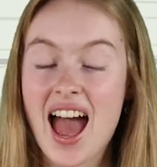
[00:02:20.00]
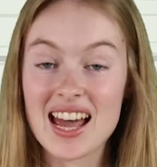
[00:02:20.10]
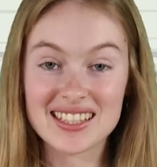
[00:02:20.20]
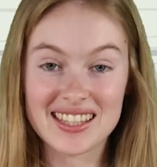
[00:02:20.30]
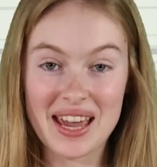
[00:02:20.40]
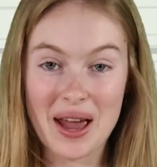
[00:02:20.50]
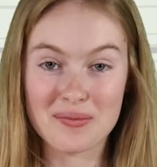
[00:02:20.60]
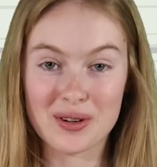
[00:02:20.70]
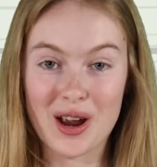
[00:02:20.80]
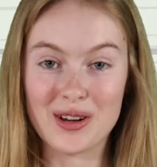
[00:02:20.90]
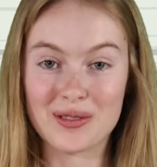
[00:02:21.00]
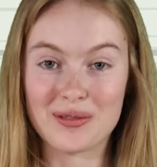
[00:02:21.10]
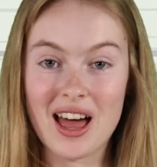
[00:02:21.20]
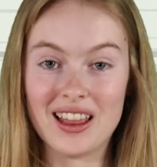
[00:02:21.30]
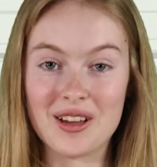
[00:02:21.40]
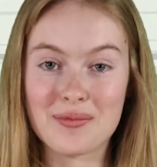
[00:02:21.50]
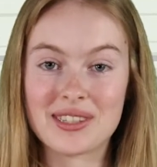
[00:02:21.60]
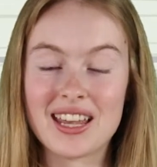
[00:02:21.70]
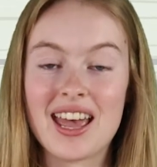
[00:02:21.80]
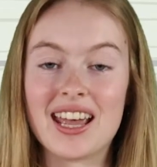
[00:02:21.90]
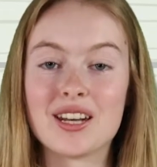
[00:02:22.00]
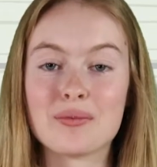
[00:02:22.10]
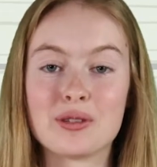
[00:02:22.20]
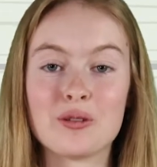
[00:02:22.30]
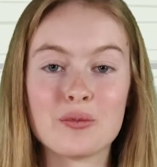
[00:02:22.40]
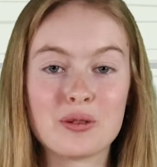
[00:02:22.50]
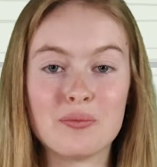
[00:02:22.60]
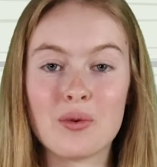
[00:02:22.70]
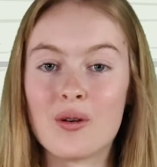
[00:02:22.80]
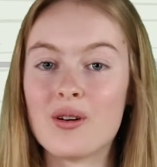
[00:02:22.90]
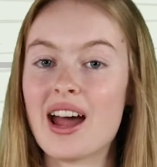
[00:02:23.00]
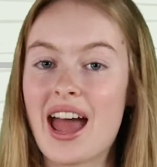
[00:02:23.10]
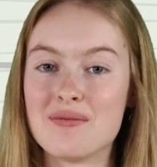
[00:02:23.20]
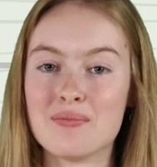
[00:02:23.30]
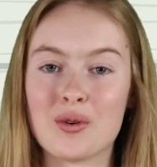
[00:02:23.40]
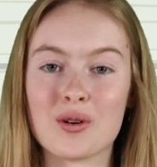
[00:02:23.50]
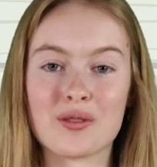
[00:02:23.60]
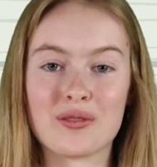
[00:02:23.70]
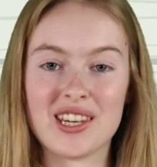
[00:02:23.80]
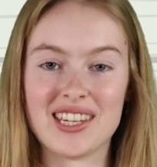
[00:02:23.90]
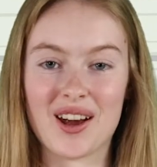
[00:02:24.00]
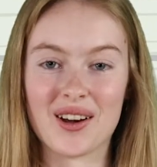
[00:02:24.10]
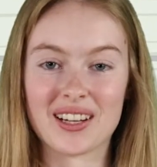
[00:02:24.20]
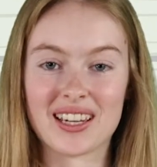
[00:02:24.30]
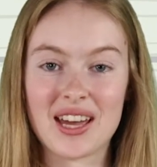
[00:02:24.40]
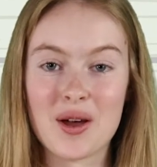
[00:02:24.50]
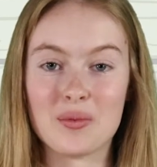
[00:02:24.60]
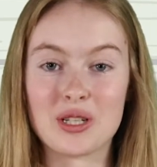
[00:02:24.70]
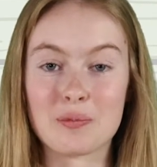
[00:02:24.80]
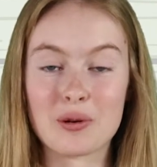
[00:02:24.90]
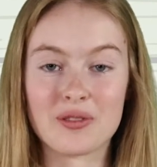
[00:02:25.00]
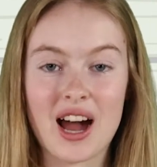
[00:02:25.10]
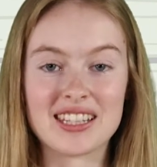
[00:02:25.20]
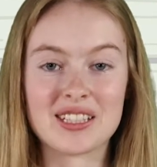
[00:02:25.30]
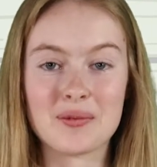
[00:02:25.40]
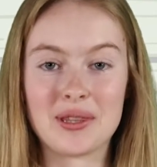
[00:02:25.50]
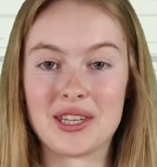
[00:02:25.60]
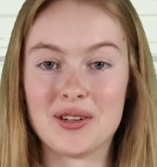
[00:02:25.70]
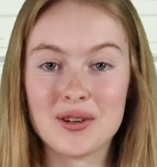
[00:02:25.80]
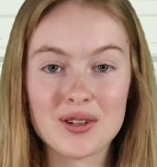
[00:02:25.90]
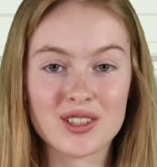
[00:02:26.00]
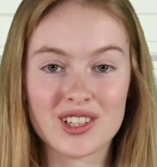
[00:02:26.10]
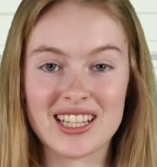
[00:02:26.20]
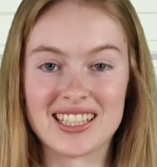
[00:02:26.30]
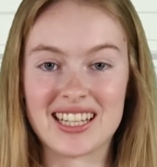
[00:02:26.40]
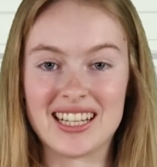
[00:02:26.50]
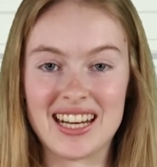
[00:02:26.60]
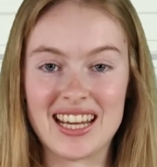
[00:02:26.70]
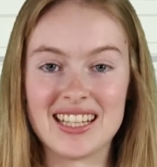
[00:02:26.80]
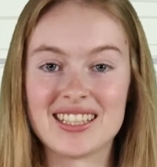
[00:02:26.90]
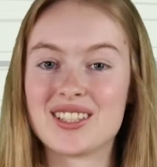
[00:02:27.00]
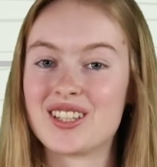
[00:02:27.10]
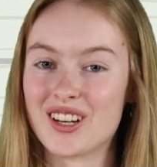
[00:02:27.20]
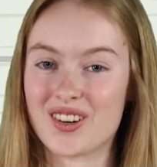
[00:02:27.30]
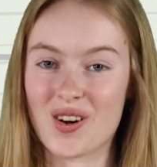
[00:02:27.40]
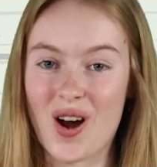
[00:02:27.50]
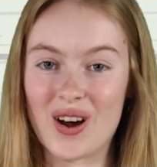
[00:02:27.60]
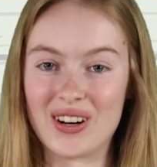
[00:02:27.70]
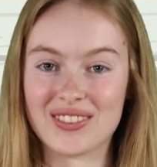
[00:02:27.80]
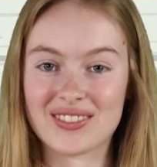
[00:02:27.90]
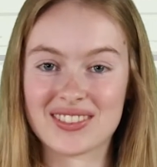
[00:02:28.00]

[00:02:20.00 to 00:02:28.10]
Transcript: As the embryo develops, it absorbs more and more of the yolk, which provides it with the nutrients it needs to grow.